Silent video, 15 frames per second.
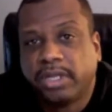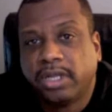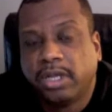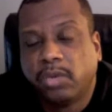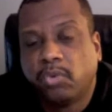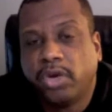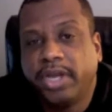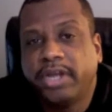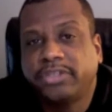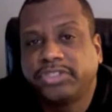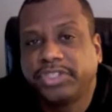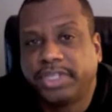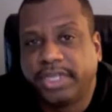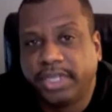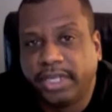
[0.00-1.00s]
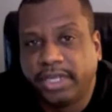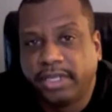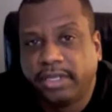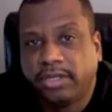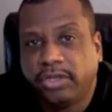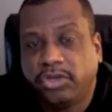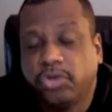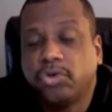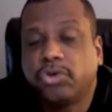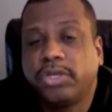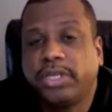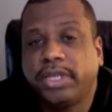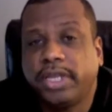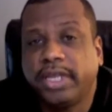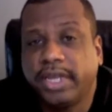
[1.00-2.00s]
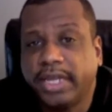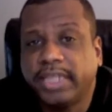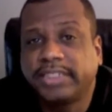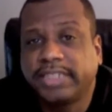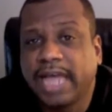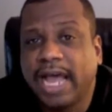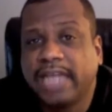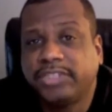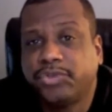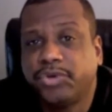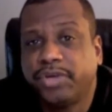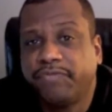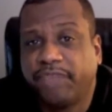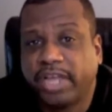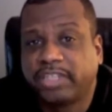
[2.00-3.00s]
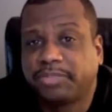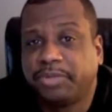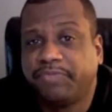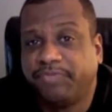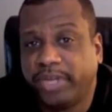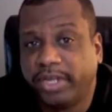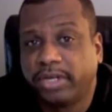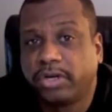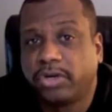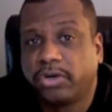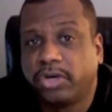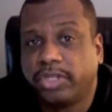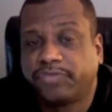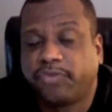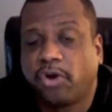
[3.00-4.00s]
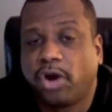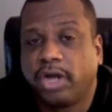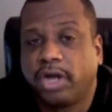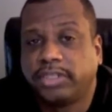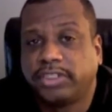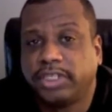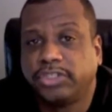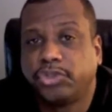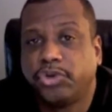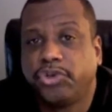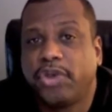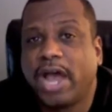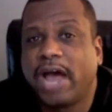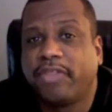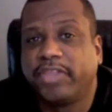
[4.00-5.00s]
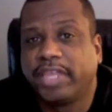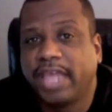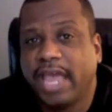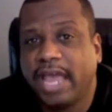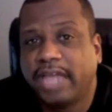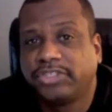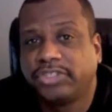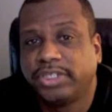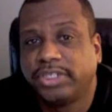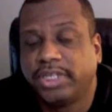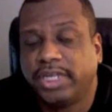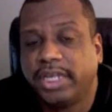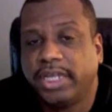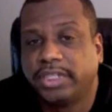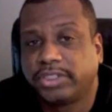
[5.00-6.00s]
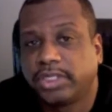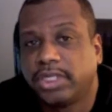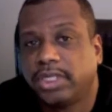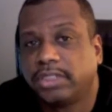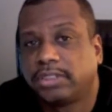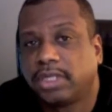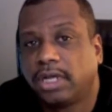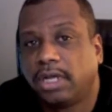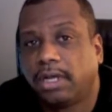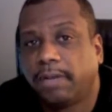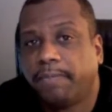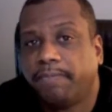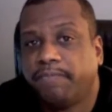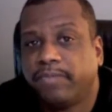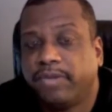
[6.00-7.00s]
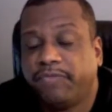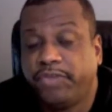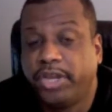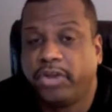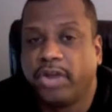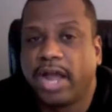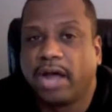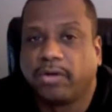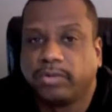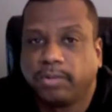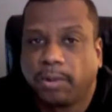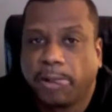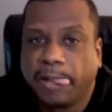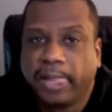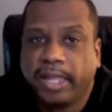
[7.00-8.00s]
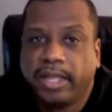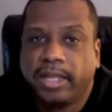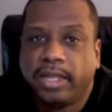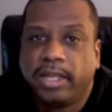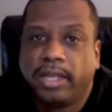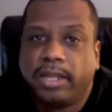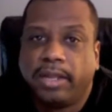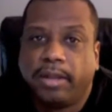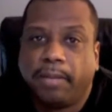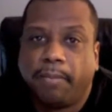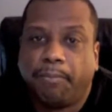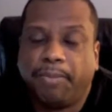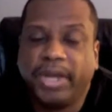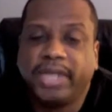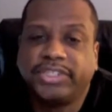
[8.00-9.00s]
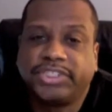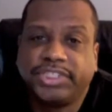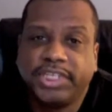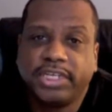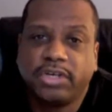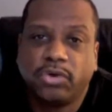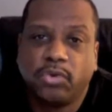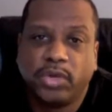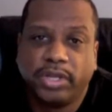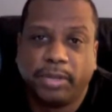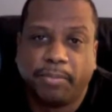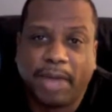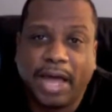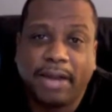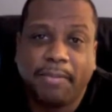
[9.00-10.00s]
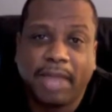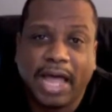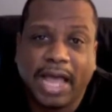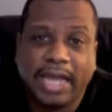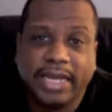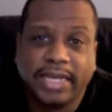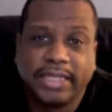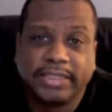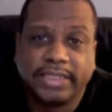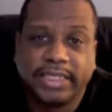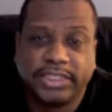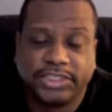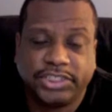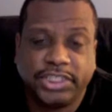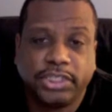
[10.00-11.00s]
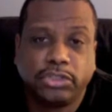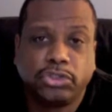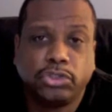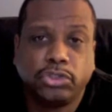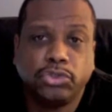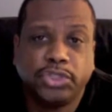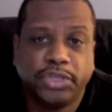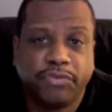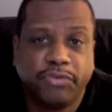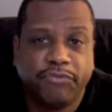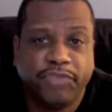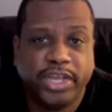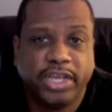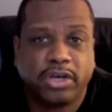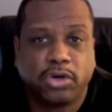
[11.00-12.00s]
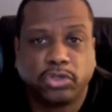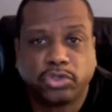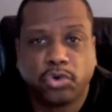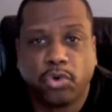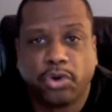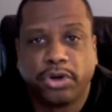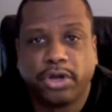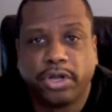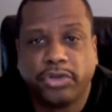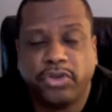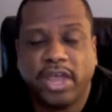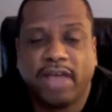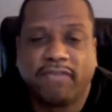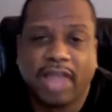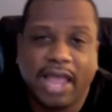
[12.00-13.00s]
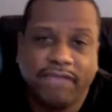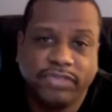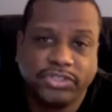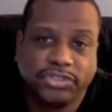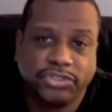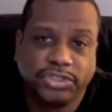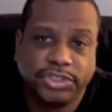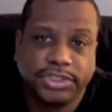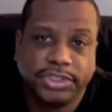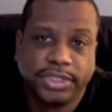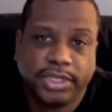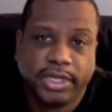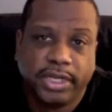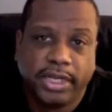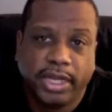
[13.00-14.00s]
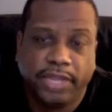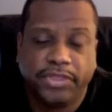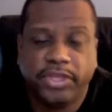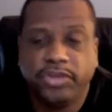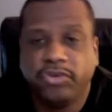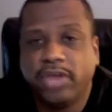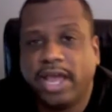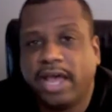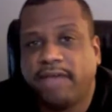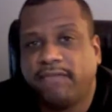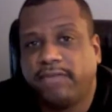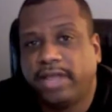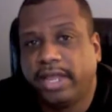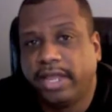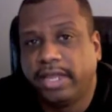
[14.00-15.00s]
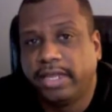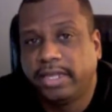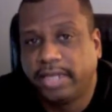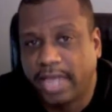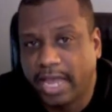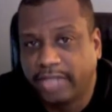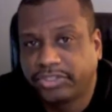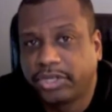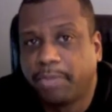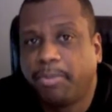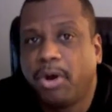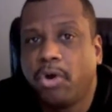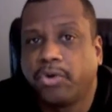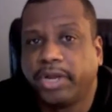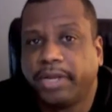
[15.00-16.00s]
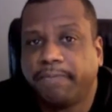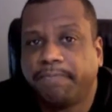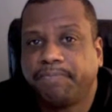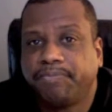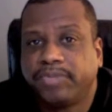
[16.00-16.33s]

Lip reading: Well, here's the key. It is tied to an investment vehicle, as far as they're showing you how the cash is figured out. But it's still, when the bottom line is, it's still two different vehicles going on. You have life insurance, and then you have a cash component.